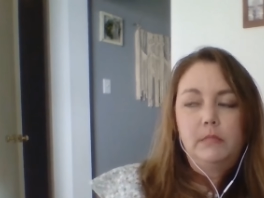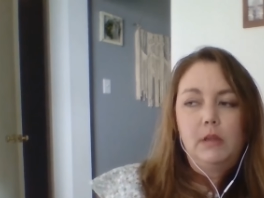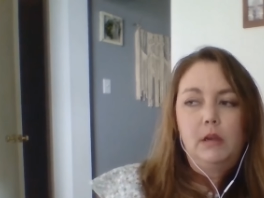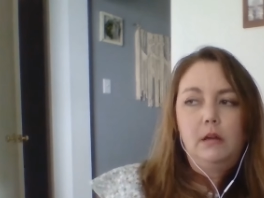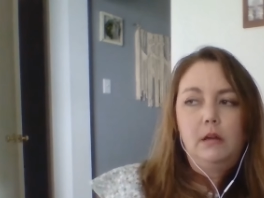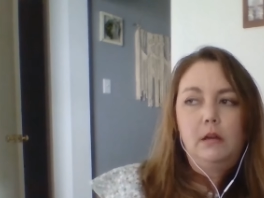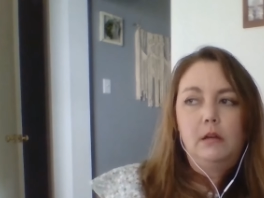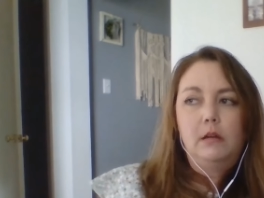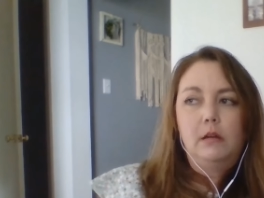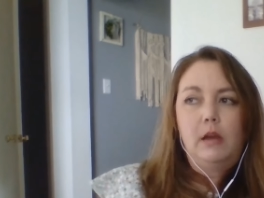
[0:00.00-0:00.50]

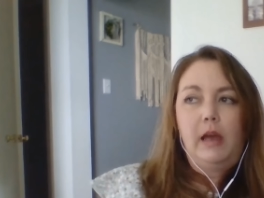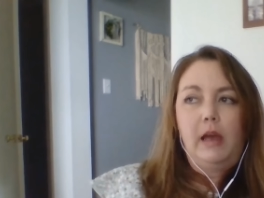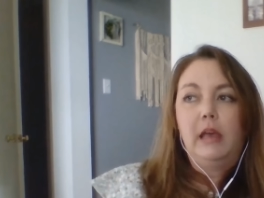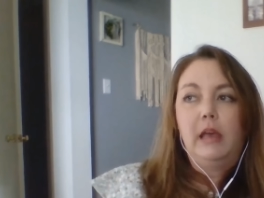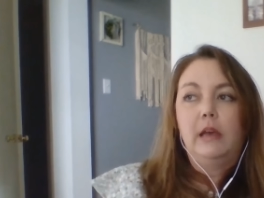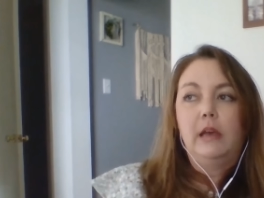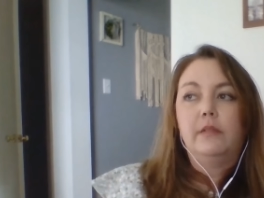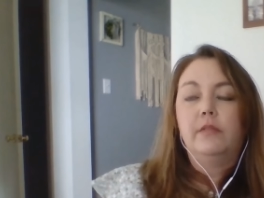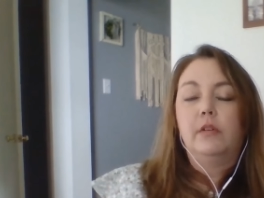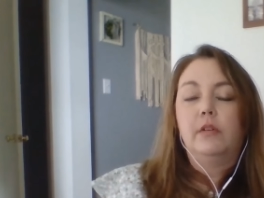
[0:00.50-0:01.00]
I
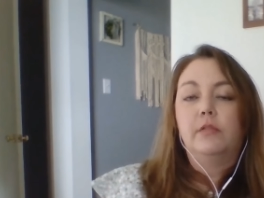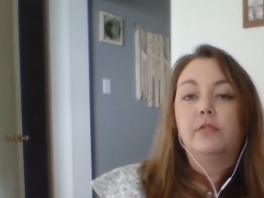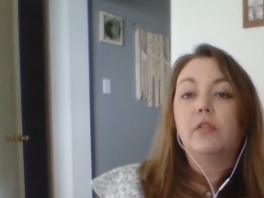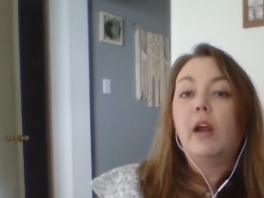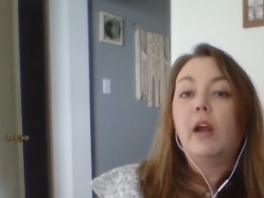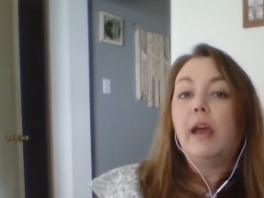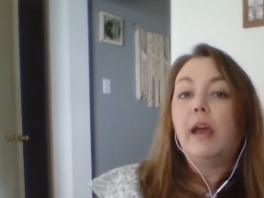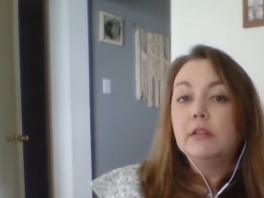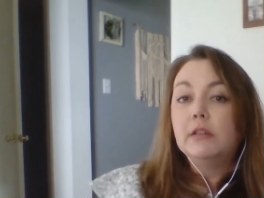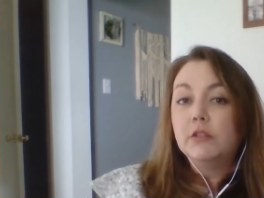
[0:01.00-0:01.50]
have a
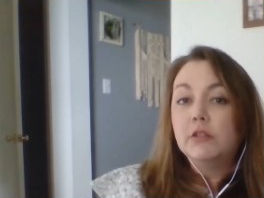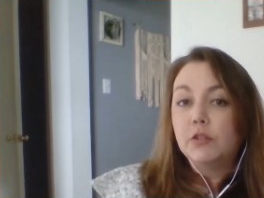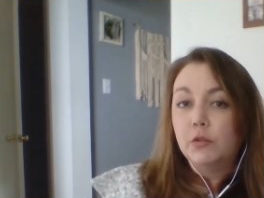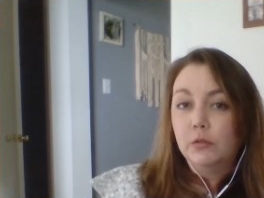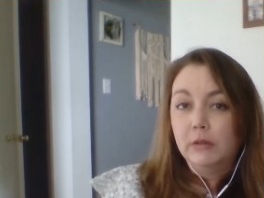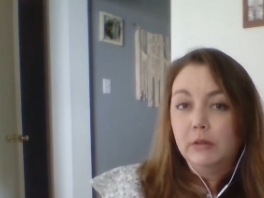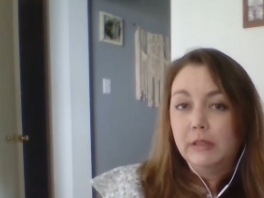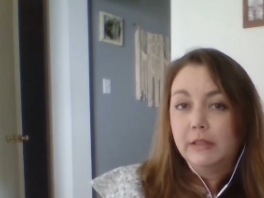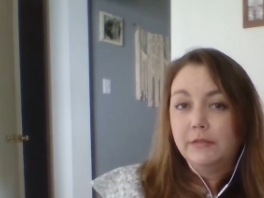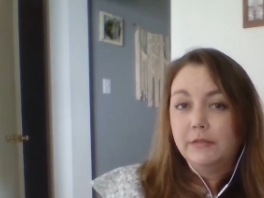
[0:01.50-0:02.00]
friend
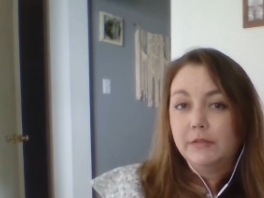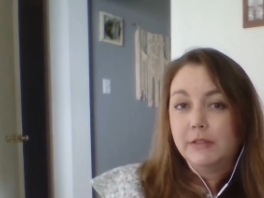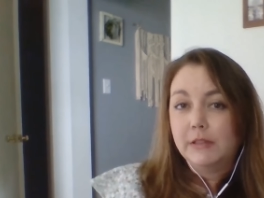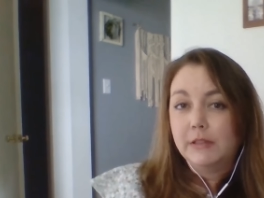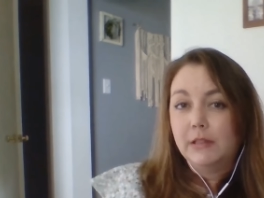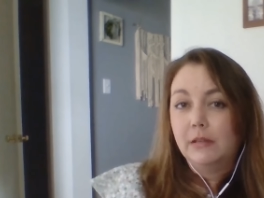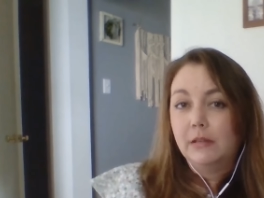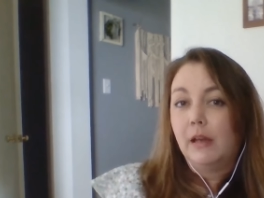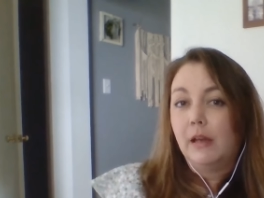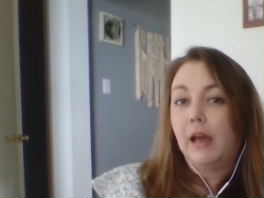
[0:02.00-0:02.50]
who
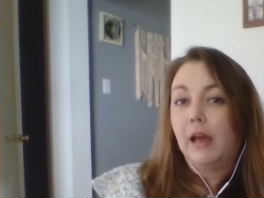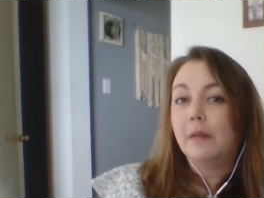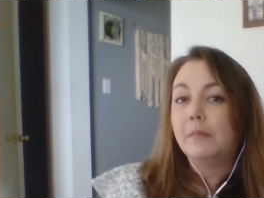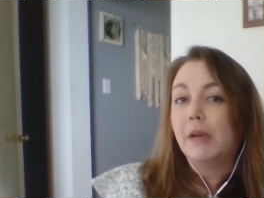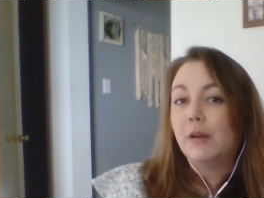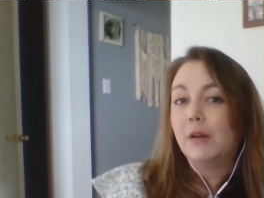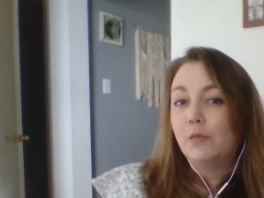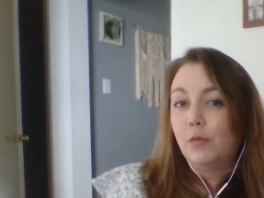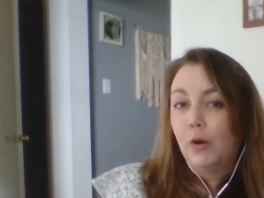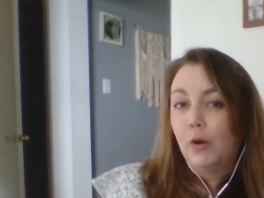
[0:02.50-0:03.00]
lives on
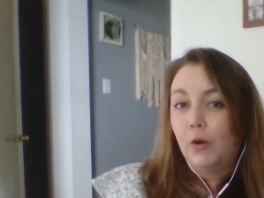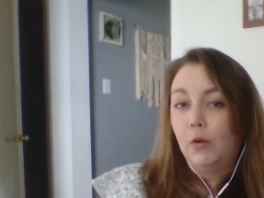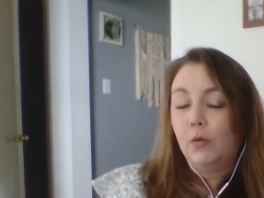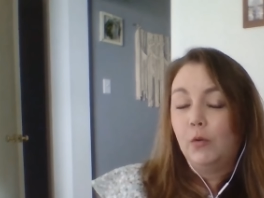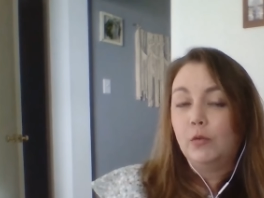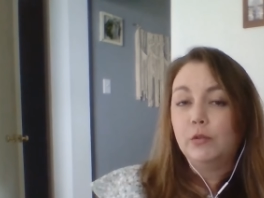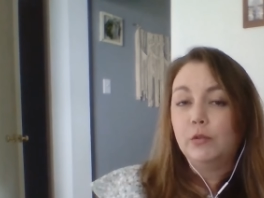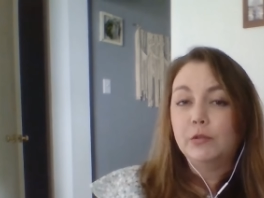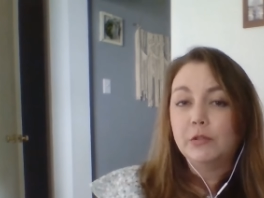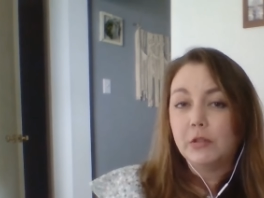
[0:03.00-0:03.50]
my
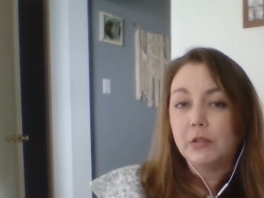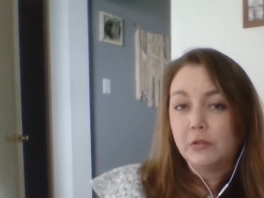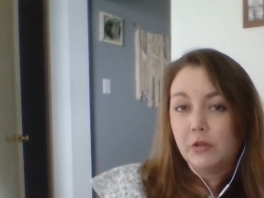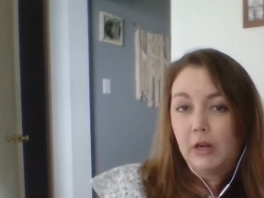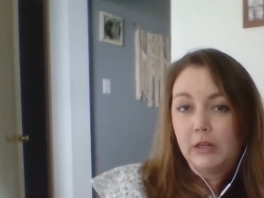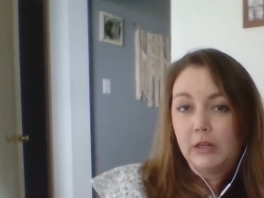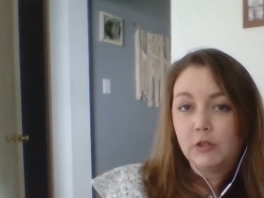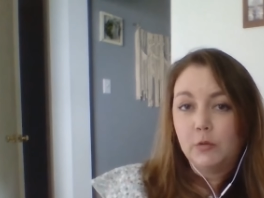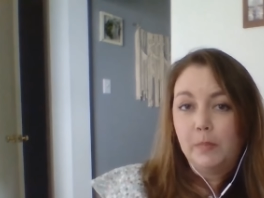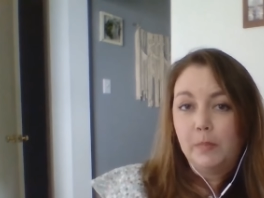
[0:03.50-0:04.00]
road who's a
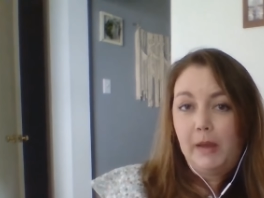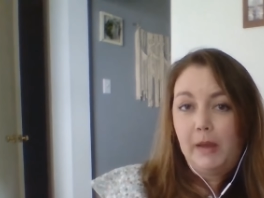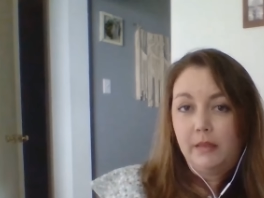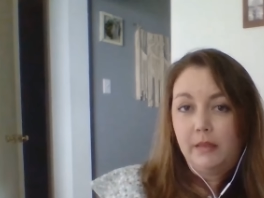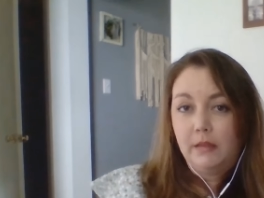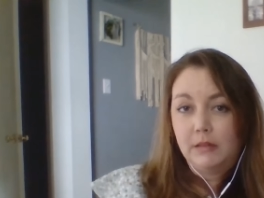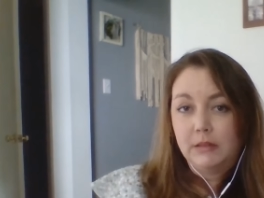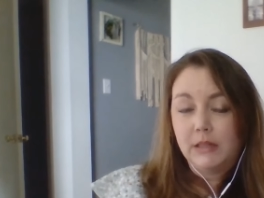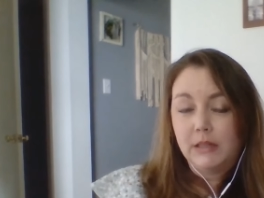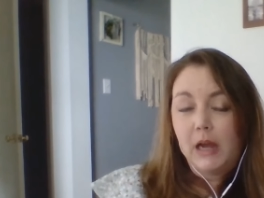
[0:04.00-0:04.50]

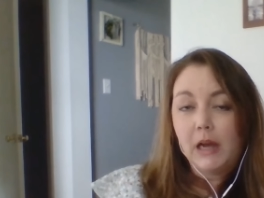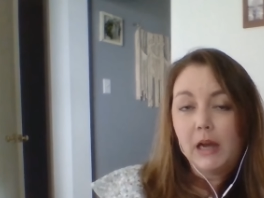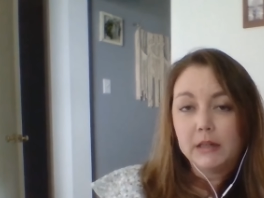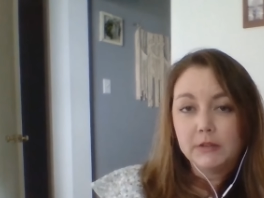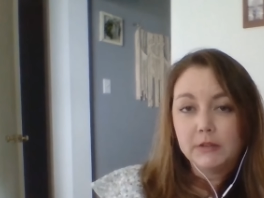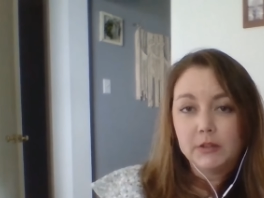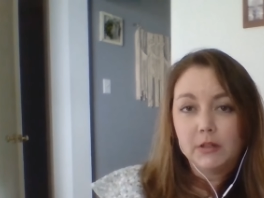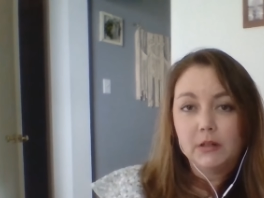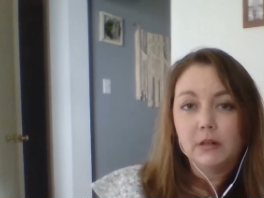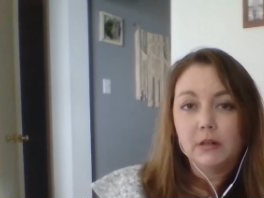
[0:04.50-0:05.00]
naturopathic
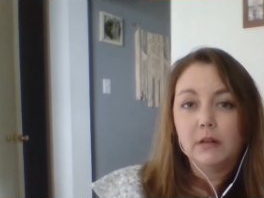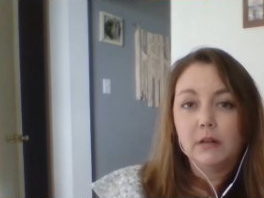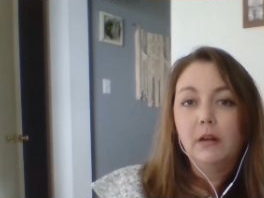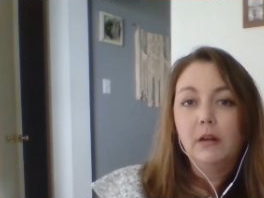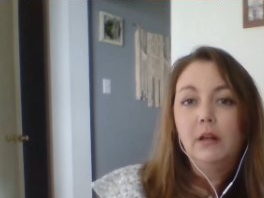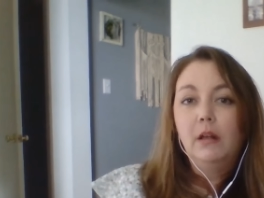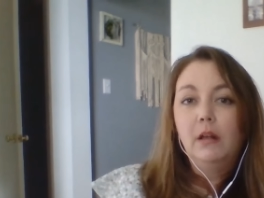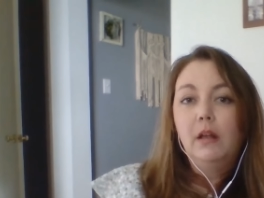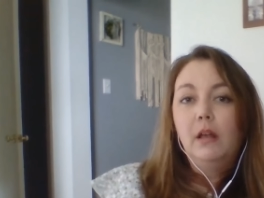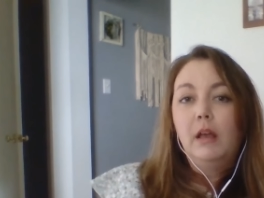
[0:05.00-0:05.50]
doctor,
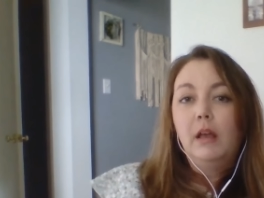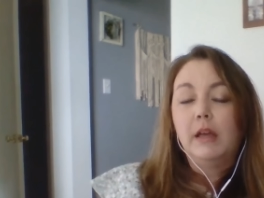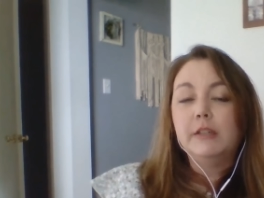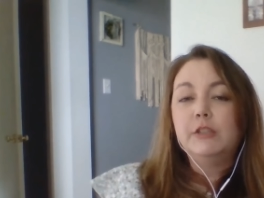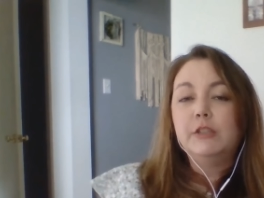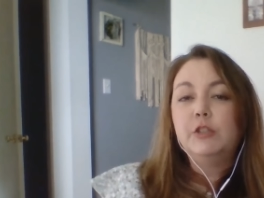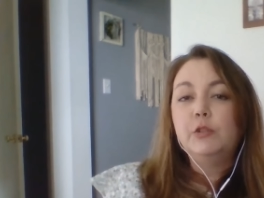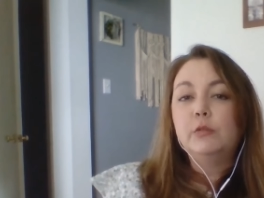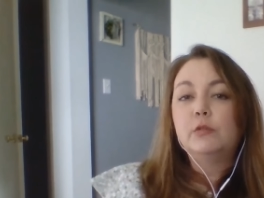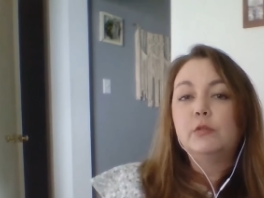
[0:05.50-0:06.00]

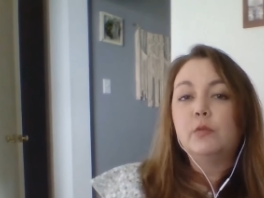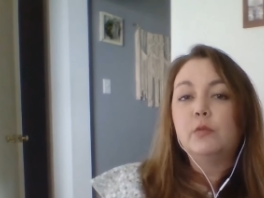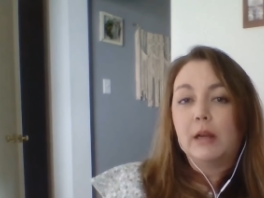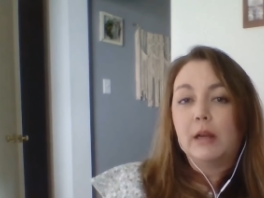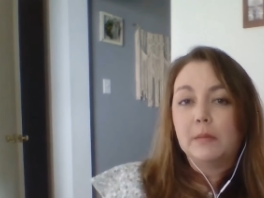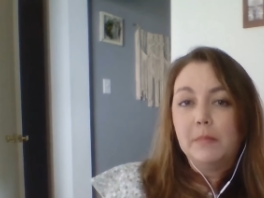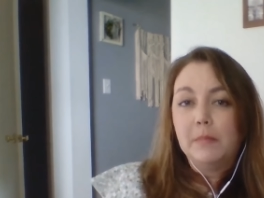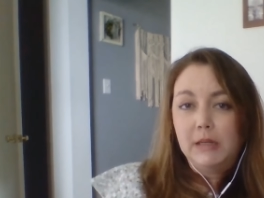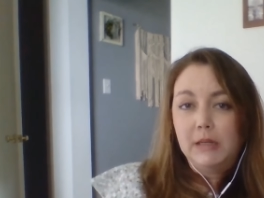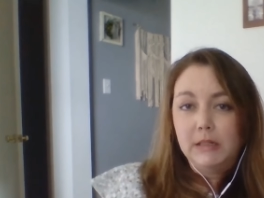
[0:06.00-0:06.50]
and she was
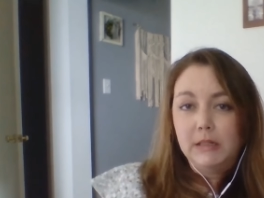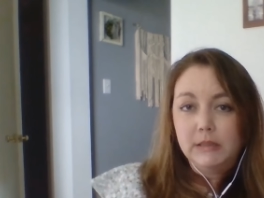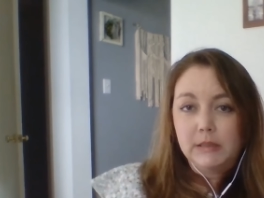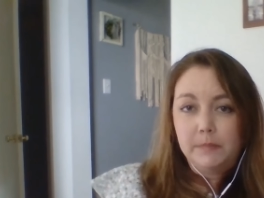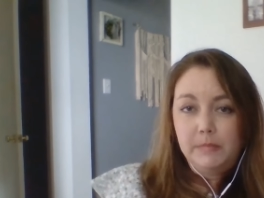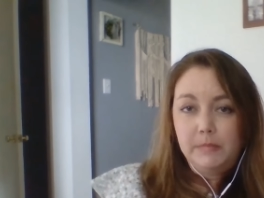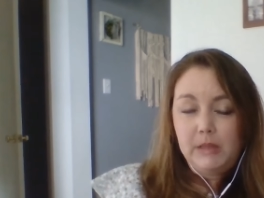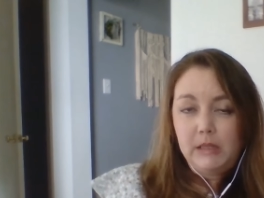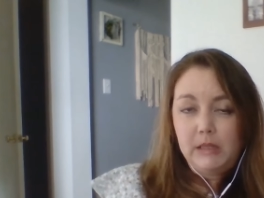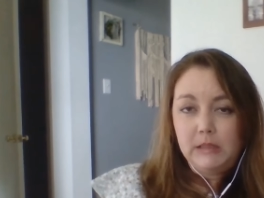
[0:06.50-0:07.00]
recommending
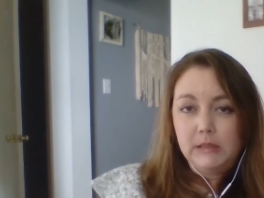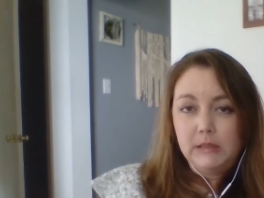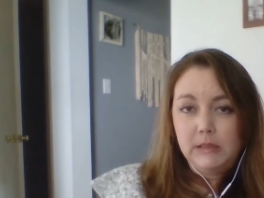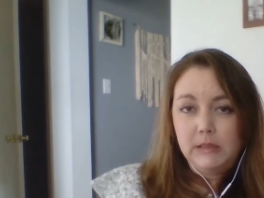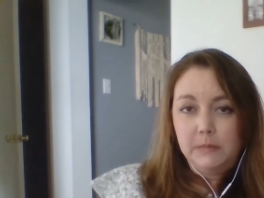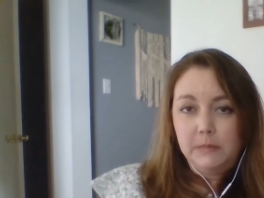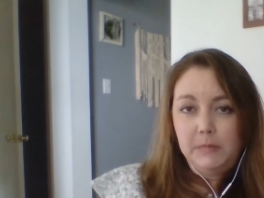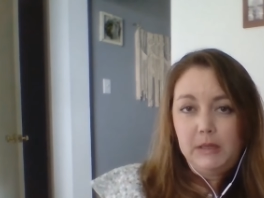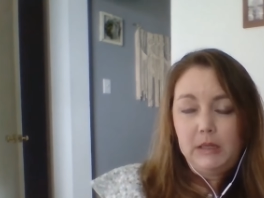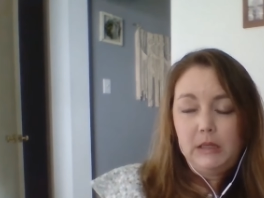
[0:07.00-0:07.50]
some things
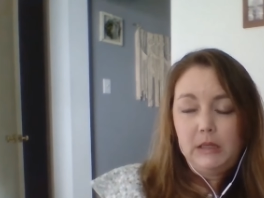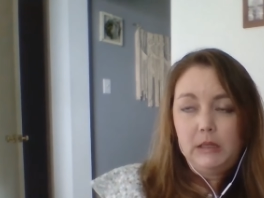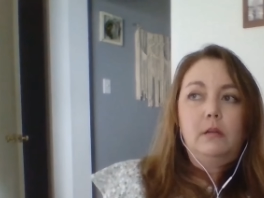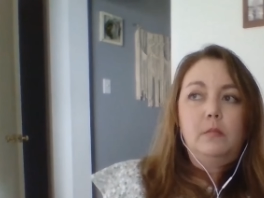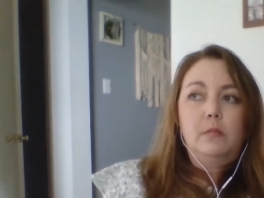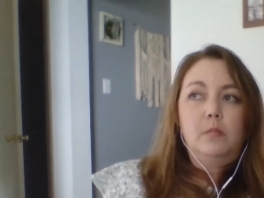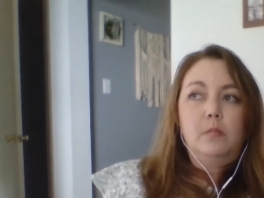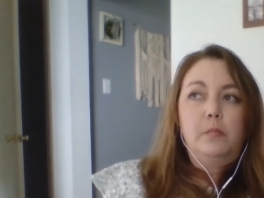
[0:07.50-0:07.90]
to me.